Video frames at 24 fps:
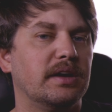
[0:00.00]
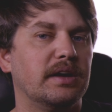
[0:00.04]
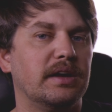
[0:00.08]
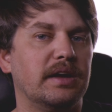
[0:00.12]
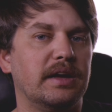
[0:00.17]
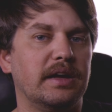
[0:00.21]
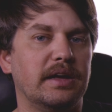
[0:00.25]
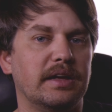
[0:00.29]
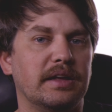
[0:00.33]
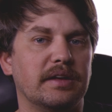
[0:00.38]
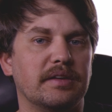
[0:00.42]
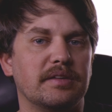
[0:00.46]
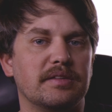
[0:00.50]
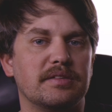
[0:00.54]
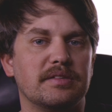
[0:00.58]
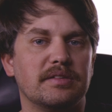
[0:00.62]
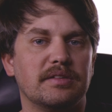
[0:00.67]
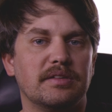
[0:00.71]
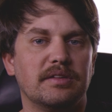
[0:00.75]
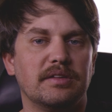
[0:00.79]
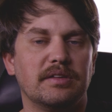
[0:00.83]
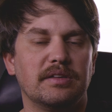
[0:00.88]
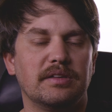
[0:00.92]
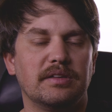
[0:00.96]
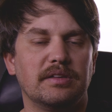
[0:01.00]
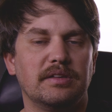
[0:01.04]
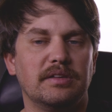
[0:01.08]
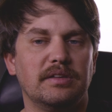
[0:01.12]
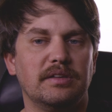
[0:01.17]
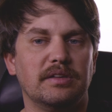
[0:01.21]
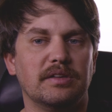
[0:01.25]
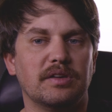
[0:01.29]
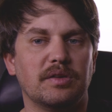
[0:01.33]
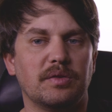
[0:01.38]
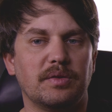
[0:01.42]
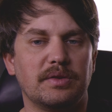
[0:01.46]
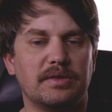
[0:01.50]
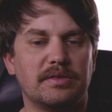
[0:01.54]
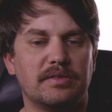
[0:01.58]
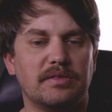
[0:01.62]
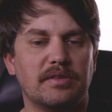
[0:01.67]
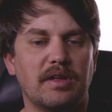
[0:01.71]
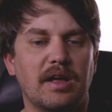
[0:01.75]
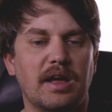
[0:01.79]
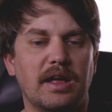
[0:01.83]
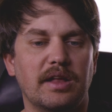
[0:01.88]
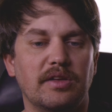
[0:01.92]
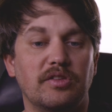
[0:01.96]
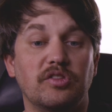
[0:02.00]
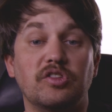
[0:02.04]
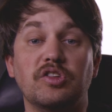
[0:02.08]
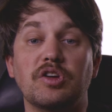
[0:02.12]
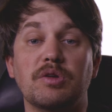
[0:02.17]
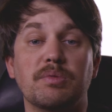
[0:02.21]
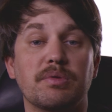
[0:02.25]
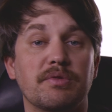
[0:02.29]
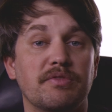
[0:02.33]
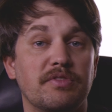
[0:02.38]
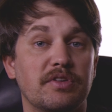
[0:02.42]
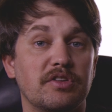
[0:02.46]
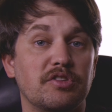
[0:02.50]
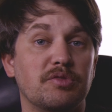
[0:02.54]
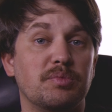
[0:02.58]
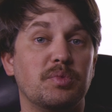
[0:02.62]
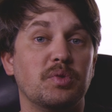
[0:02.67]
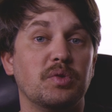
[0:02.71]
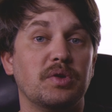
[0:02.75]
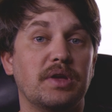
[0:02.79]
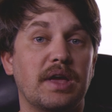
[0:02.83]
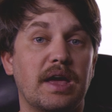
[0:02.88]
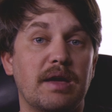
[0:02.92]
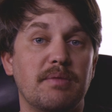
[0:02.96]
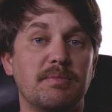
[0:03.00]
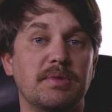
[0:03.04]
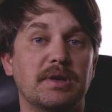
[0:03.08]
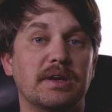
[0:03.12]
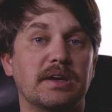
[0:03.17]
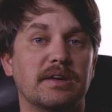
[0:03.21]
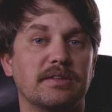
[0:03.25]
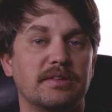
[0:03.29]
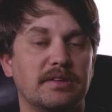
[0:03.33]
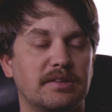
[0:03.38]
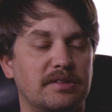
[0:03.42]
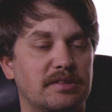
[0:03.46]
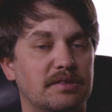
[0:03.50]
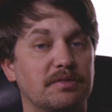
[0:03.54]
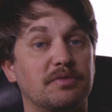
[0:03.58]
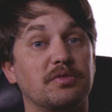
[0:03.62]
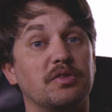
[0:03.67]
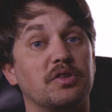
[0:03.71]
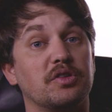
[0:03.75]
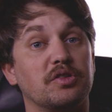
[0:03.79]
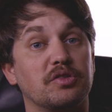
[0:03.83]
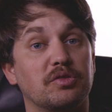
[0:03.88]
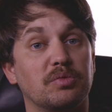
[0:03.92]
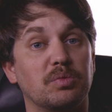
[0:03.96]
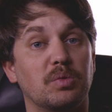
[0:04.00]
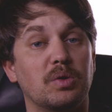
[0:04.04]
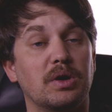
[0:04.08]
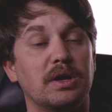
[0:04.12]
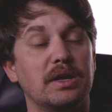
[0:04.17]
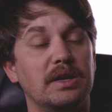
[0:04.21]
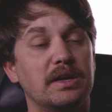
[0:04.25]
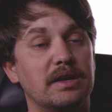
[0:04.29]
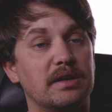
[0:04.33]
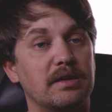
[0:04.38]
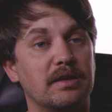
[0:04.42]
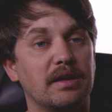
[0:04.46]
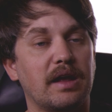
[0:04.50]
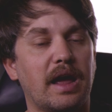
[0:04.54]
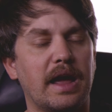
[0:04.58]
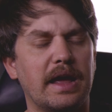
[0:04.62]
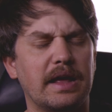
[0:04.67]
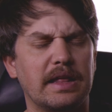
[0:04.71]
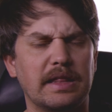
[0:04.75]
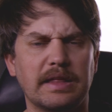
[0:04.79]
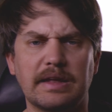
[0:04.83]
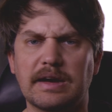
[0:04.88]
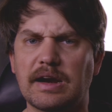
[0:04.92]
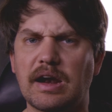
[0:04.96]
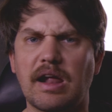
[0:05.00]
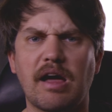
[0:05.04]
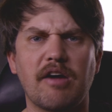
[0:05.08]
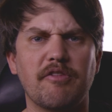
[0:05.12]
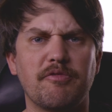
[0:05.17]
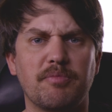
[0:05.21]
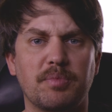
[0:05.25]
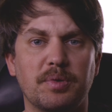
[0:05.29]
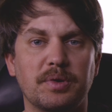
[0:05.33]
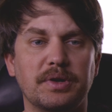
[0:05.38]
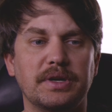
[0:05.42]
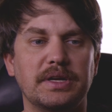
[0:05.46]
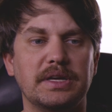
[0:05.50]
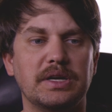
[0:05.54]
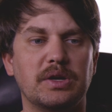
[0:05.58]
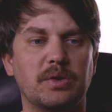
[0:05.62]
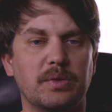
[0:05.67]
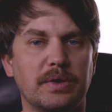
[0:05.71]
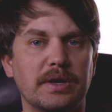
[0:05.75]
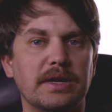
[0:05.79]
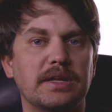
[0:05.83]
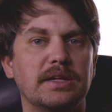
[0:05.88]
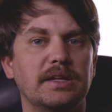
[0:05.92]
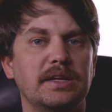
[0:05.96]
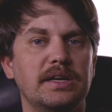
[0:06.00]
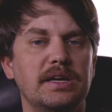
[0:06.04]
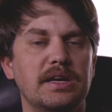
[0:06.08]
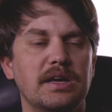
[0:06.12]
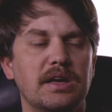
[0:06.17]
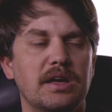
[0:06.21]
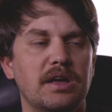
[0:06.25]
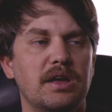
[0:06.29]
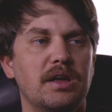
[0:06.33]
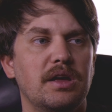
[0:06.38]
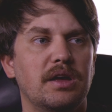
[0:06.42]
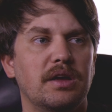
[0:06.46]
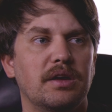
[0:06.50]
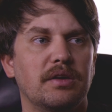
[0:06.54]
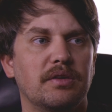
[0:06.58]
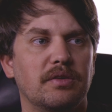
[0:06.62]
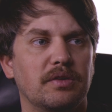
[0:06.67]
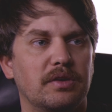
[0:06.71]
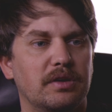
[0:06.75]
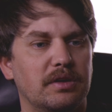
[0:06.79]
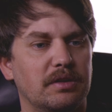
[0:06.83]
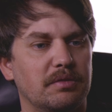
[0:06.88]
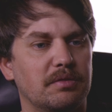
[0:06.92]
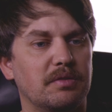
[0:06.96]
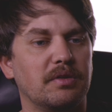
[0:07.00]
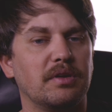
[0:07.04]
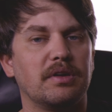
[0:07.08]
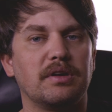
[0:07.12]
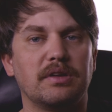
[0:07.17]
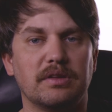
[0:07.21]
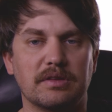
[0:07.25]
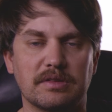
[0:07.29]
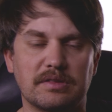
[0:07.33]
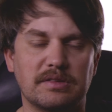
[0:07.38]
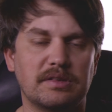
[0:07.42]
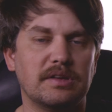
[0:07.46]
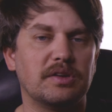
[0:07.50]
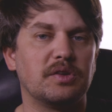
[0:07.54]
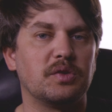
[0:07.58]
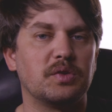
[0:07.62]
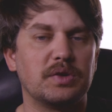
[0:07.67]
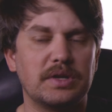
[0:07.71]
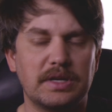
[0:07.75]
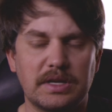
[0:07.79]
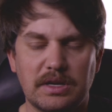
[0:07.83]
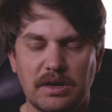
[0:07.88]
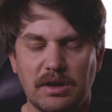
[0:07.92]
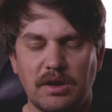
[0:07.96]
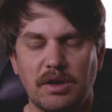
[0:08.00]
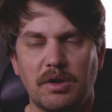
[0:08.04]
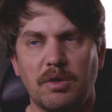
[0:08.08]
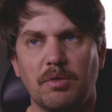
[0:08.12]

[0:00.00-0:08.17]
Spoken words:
And it's not super visible yet because it's the first one, and I cleaned it off pretty quickly, considering.